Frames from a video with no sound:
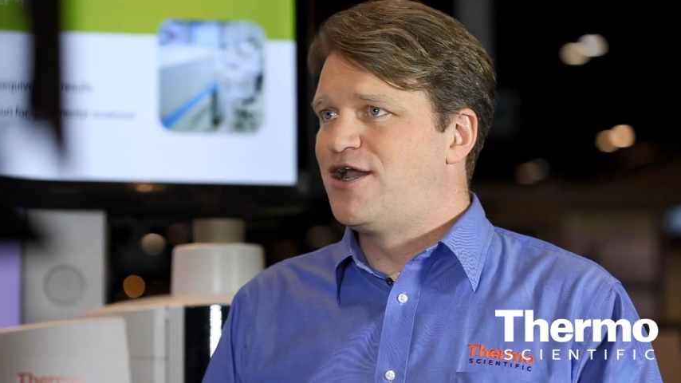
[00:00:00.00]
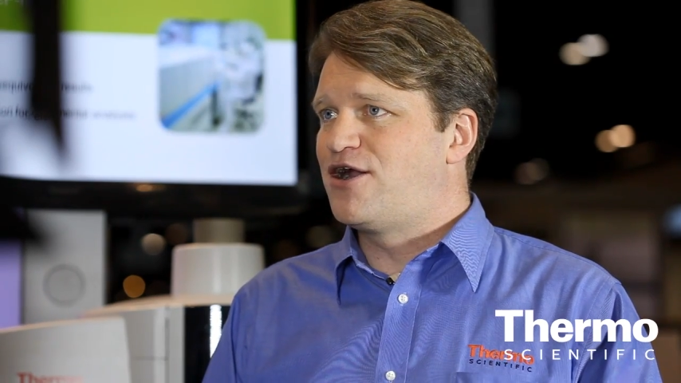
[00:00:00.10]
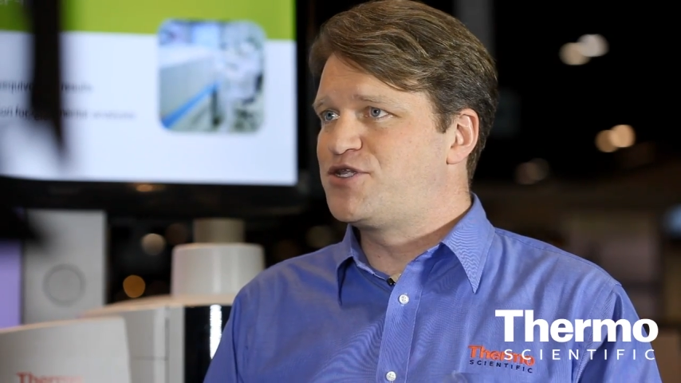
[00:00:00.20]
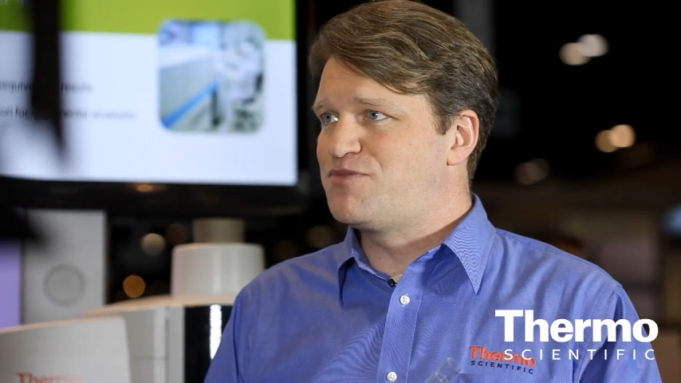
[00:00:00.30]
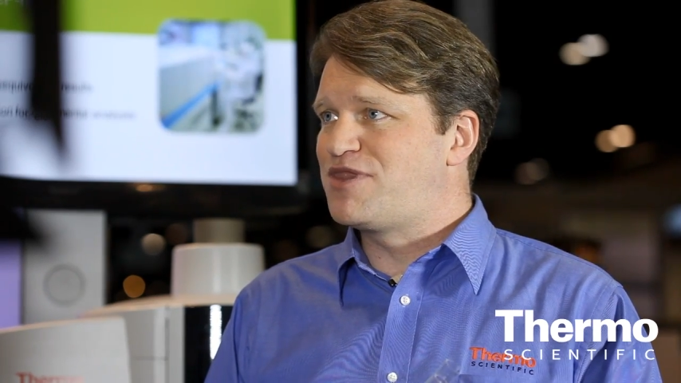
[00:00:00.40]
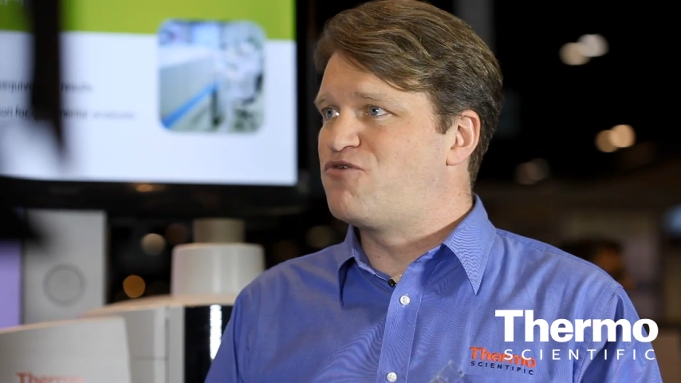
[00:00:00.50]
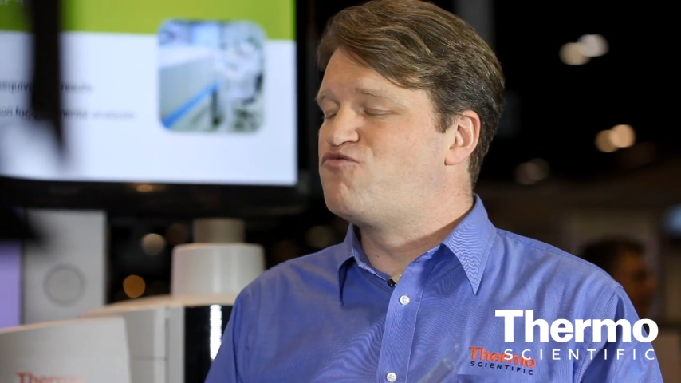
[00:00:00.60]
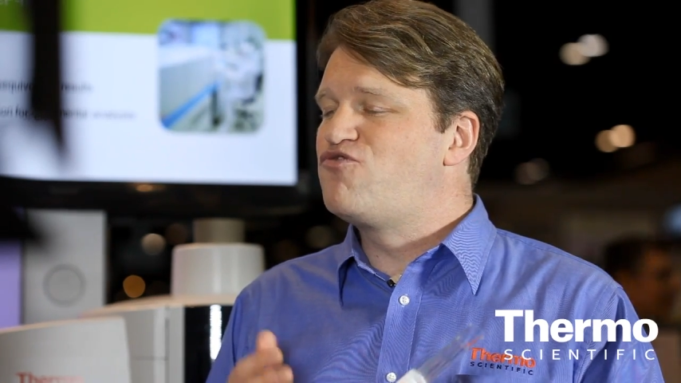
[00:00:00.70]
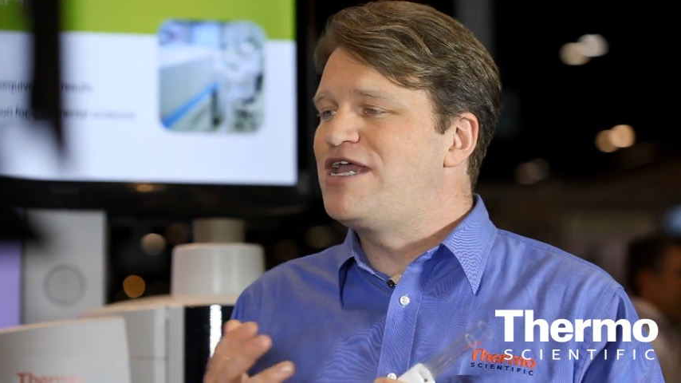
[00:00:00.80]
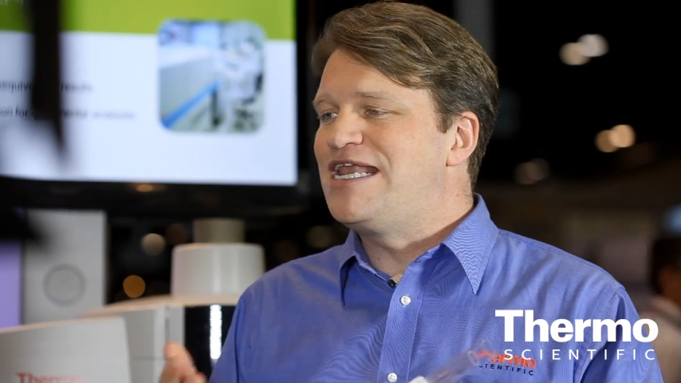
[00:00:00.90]
are something that
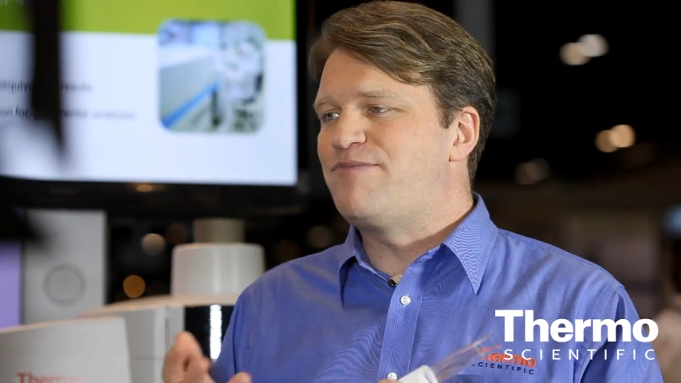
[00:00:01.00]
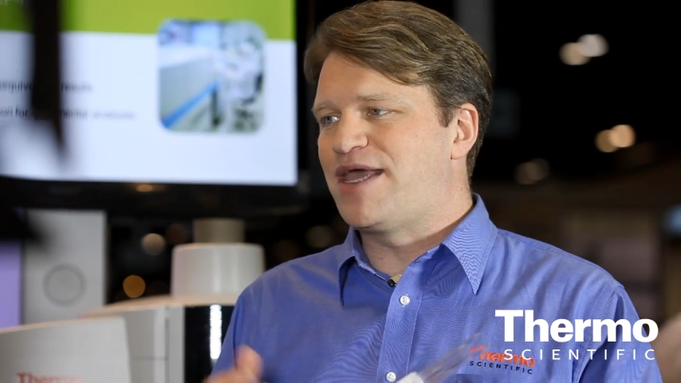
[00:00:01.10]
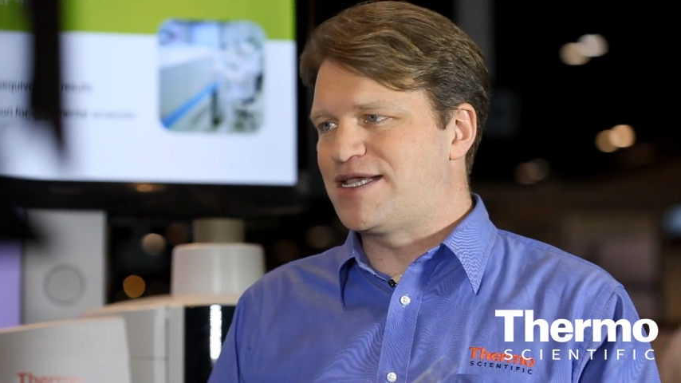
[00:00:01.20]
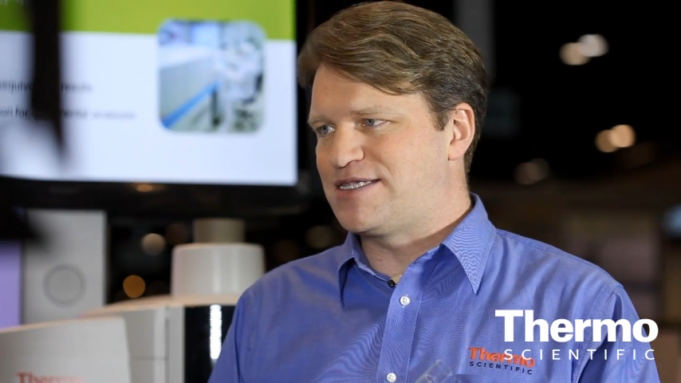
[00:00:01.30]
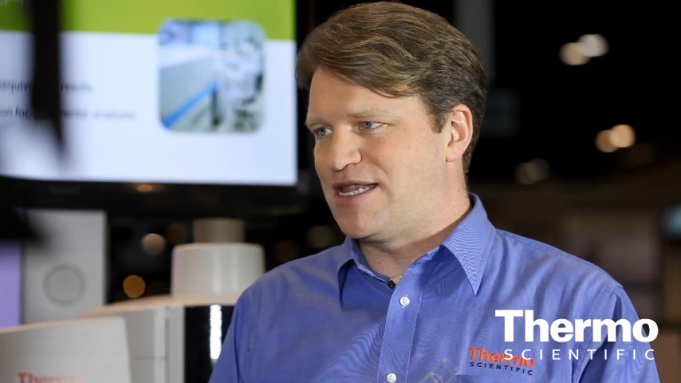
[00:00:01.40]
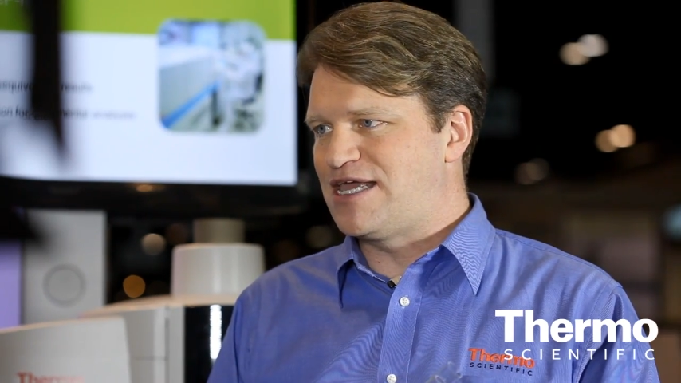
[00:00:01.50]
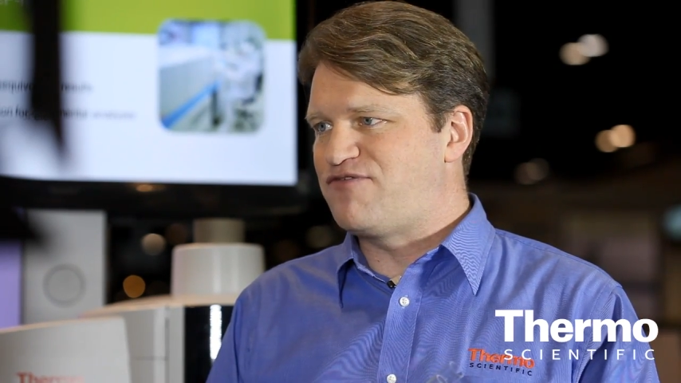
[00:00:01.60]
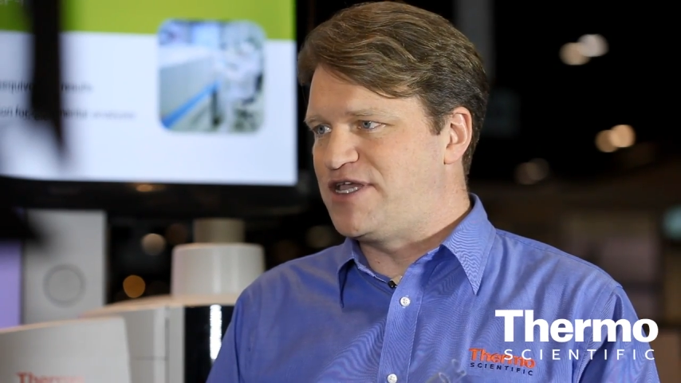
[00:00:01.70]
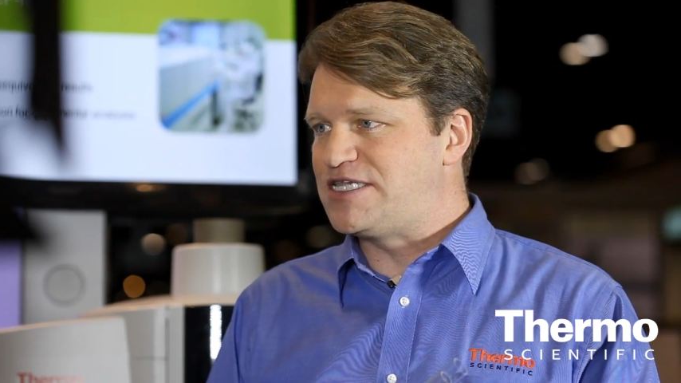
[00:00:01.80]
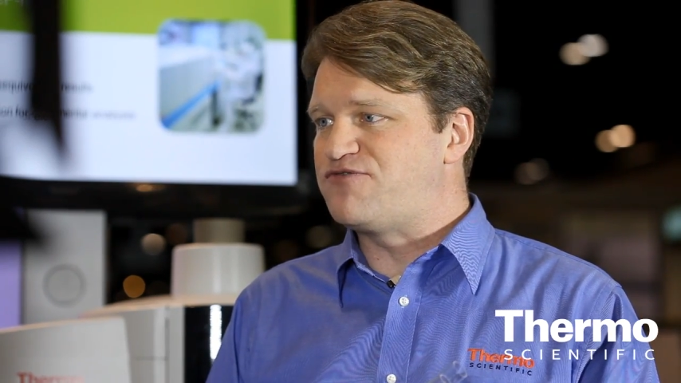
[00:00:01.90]
really makes
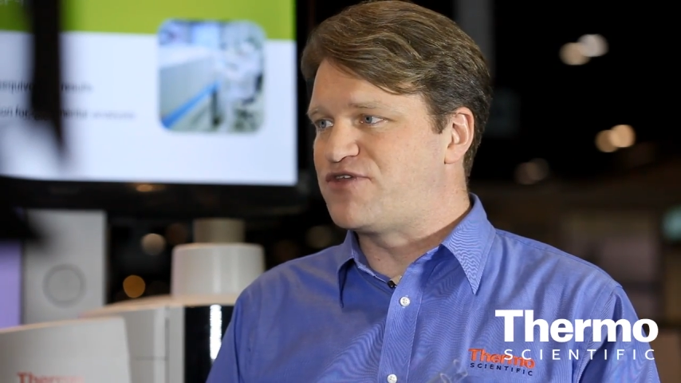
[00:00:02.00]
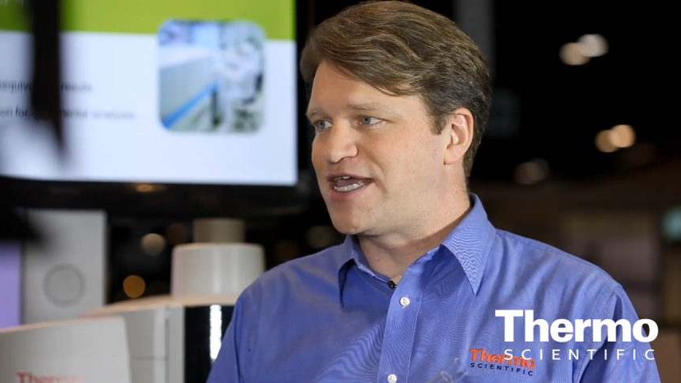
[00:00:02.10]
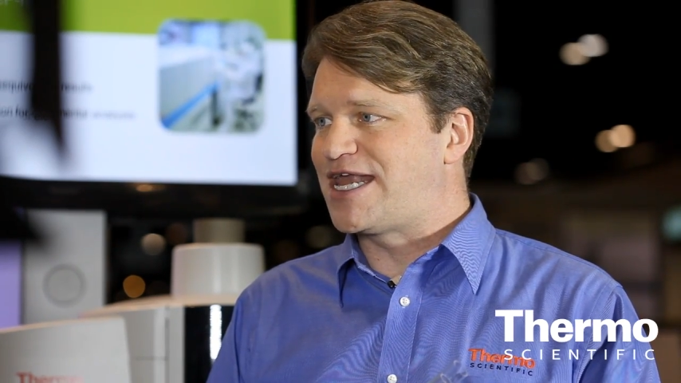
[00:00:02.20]
life easy for the